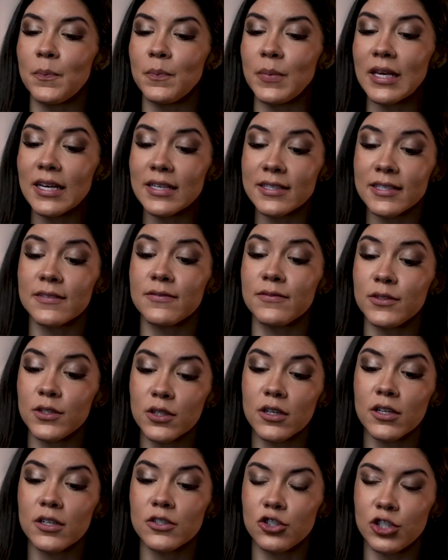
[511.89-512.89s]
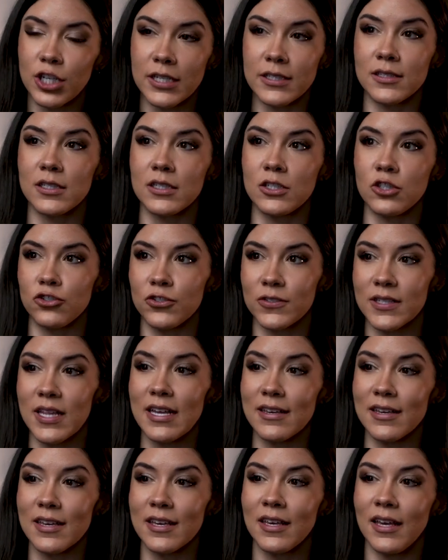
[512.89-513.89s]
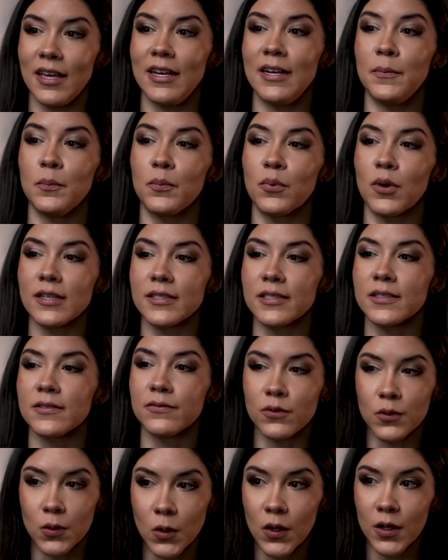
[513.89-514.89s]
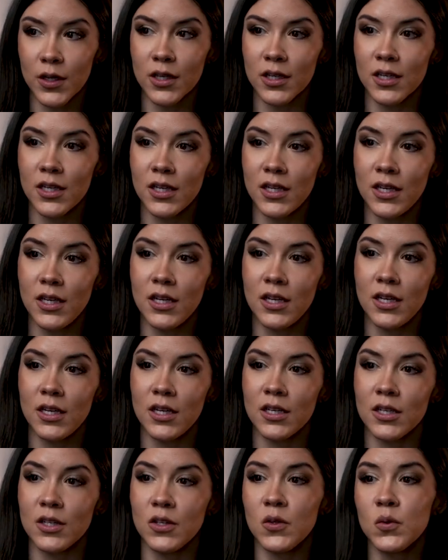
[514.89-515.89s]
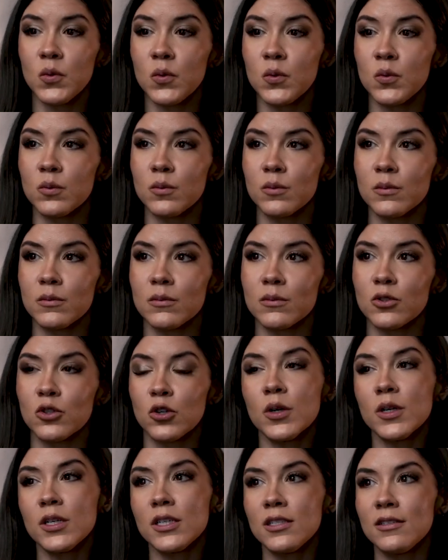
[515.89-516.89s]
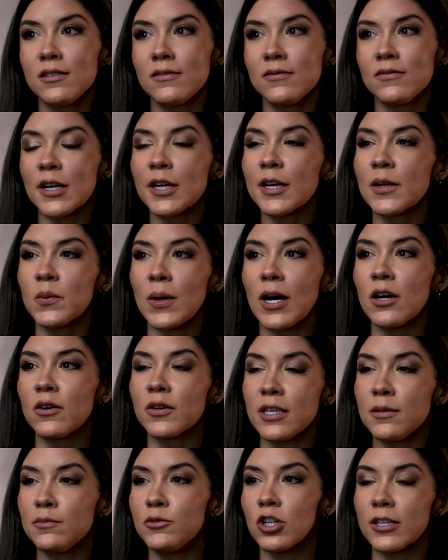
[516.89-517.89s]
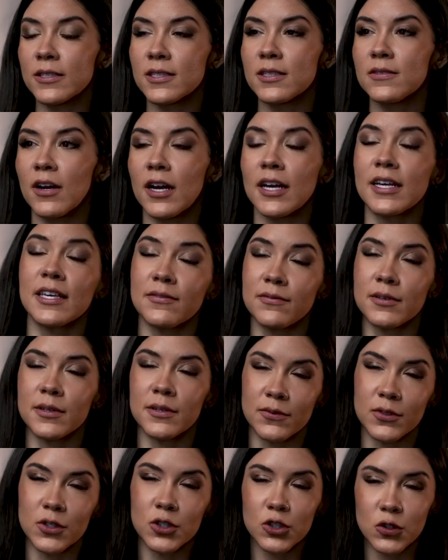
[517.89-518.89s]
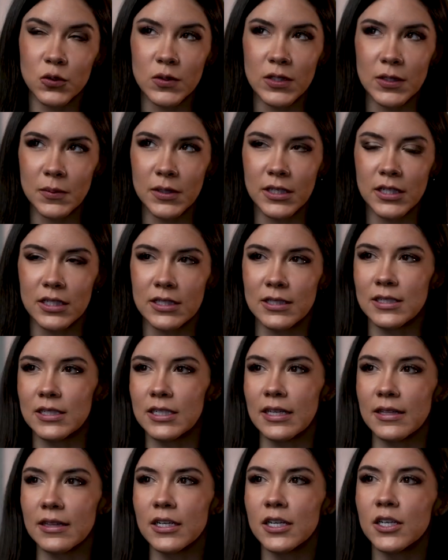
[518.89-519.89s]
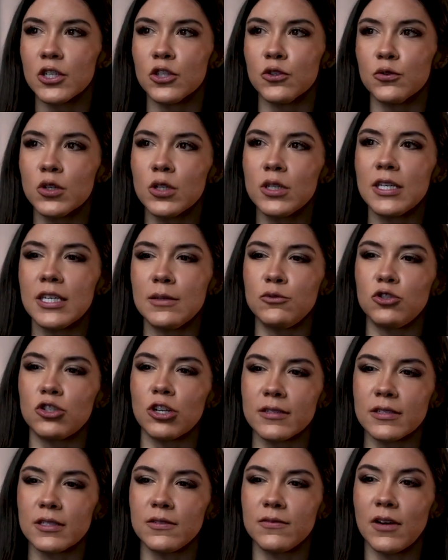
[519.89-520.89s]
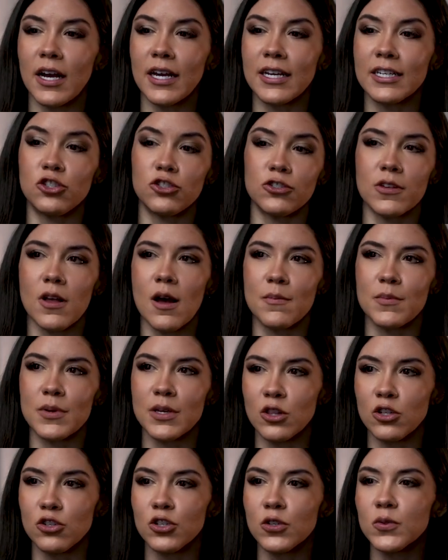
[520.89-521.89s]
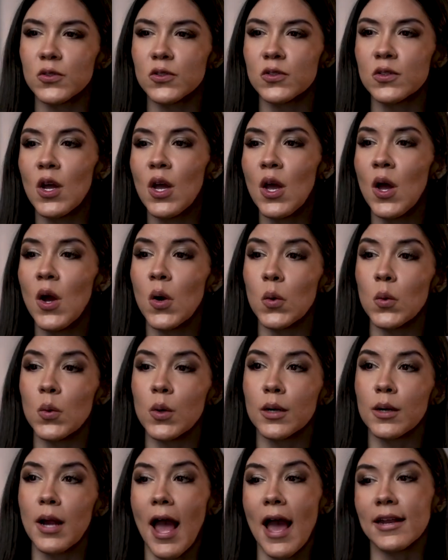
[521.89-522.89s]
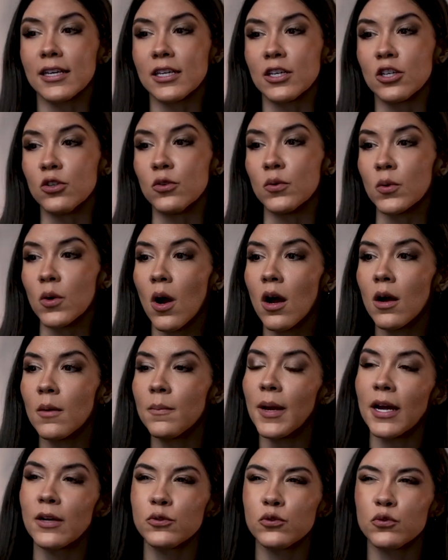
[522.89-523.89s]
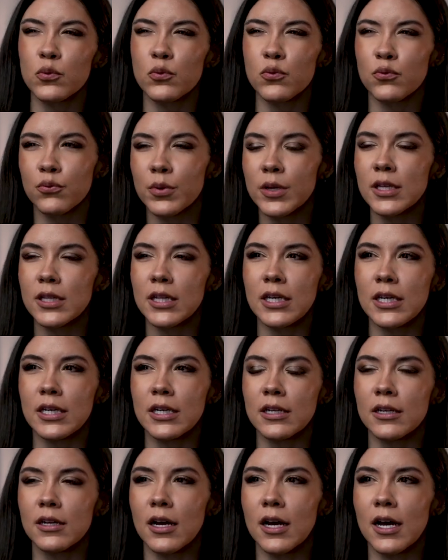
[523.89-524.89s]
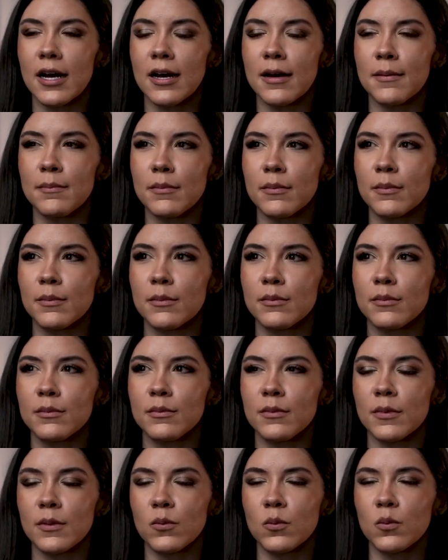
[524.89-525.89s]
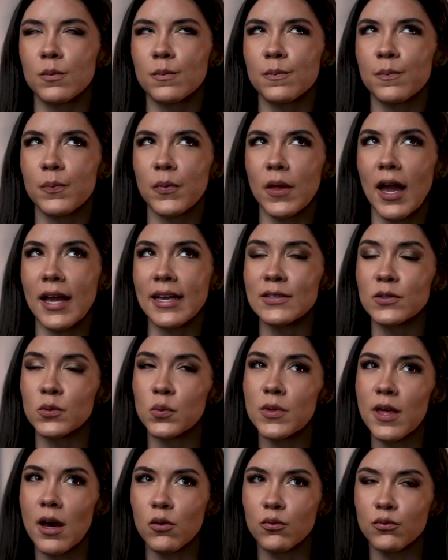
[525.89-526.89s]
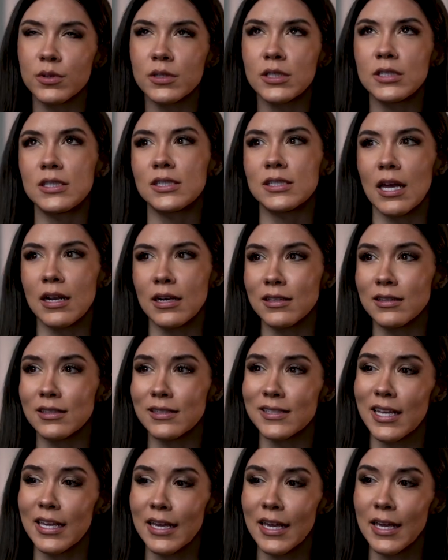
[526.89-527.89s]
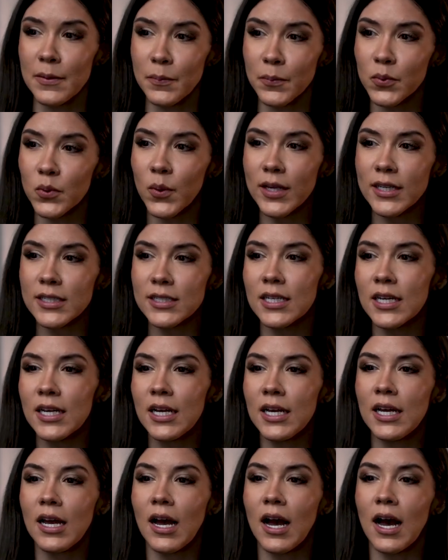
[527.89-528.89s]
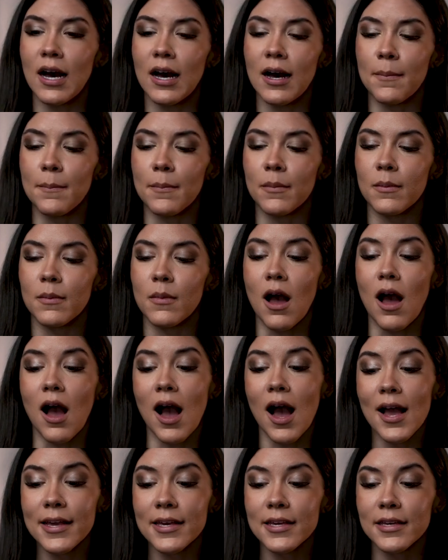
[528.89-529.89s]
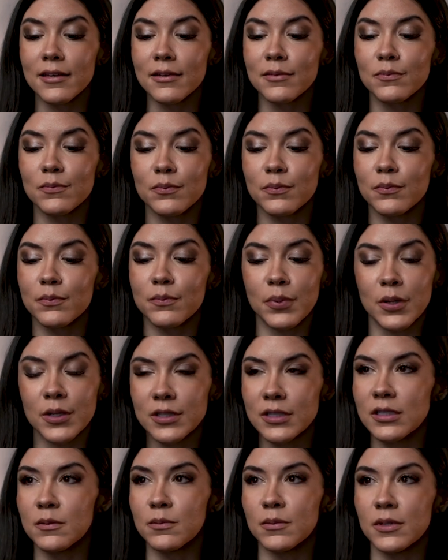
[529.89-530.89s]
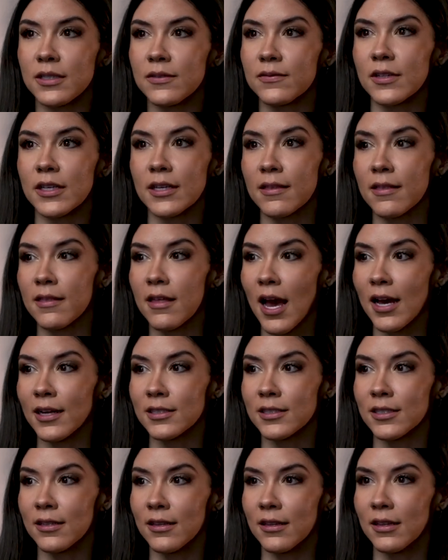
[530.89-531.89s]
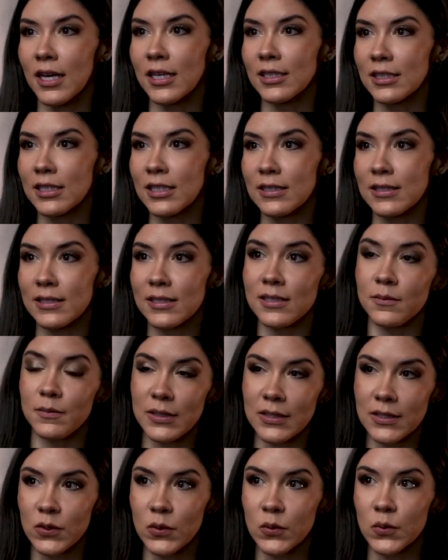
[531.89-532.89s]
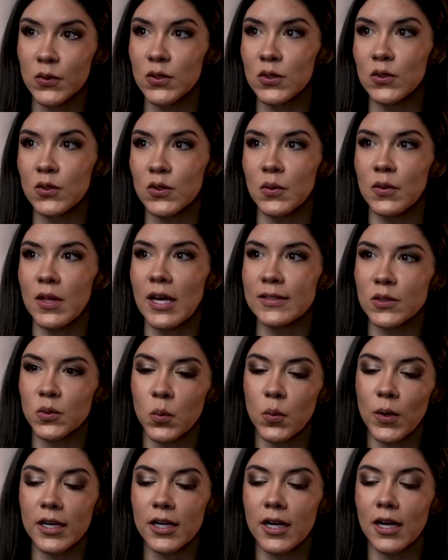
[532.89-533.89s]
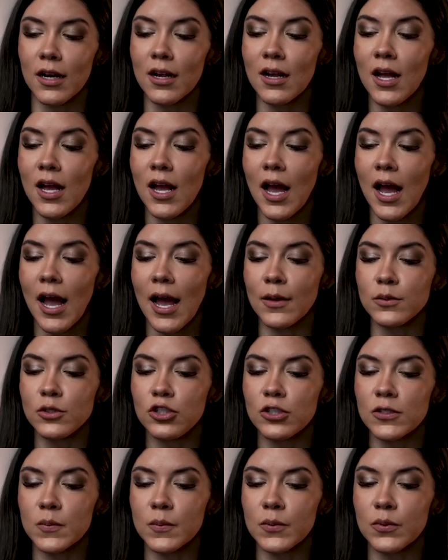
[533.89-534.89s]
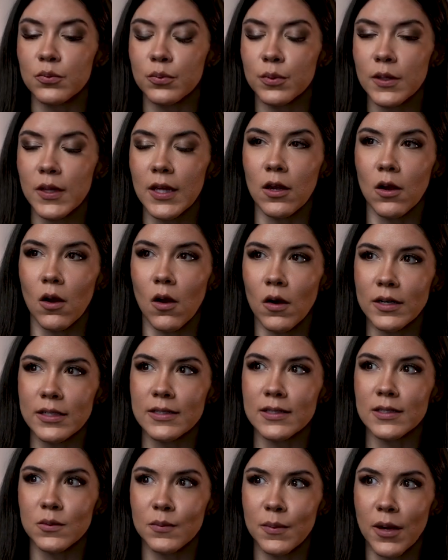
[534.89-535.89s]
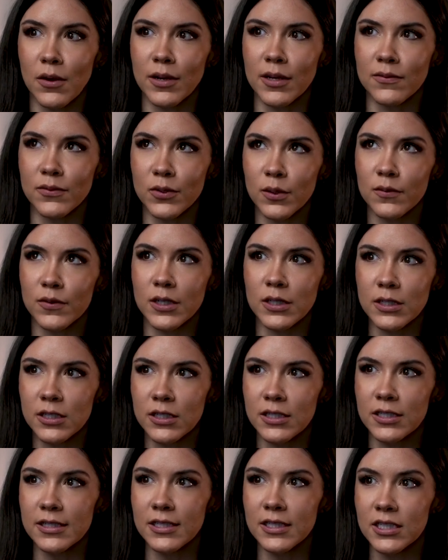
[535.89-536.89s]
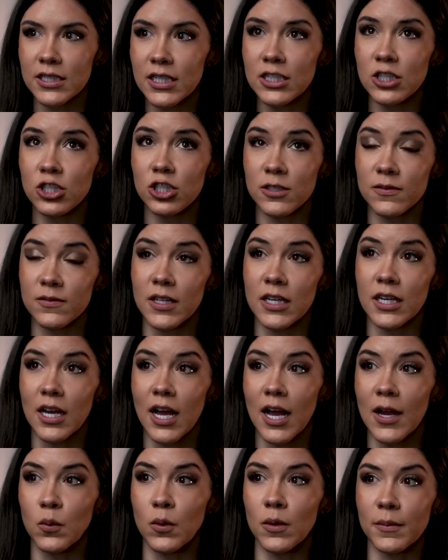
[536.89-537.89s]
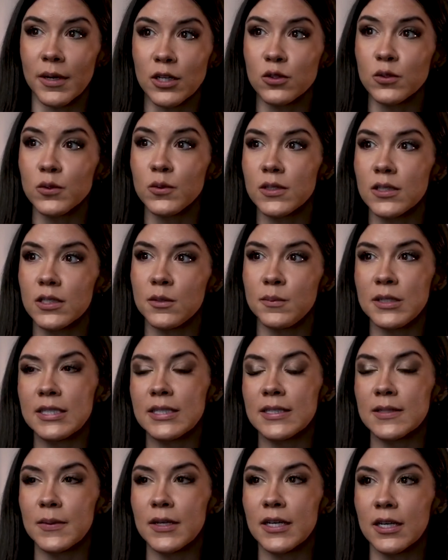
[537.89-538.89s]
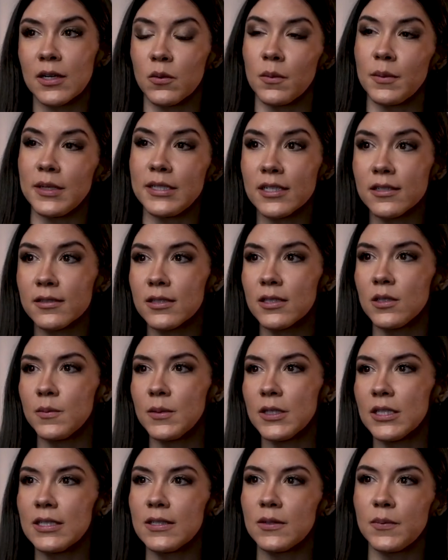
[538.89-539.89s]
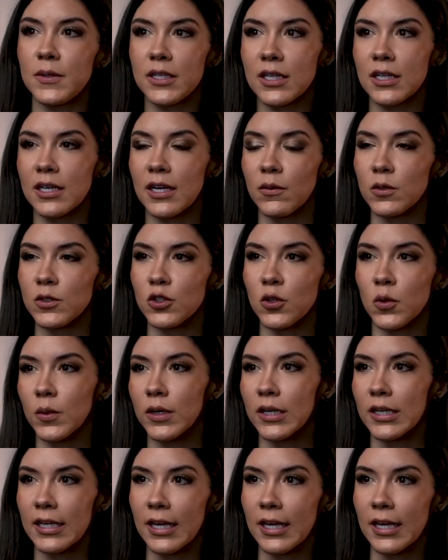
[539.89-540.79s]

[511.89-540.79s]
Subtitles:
Because if you're chasing just like an impressive look, you could very well keep justifying, if you're using PEDs to get there, you could keep justifying just upping the dose or adding in new compounds with really, I guess, without really setting this like endpoint. I personally believe like that then leads to misuse. So that's where I would just be really honest about, if you have a clear destination of like, I want my glutes to be this big and I want my delts to be this big and I don't want to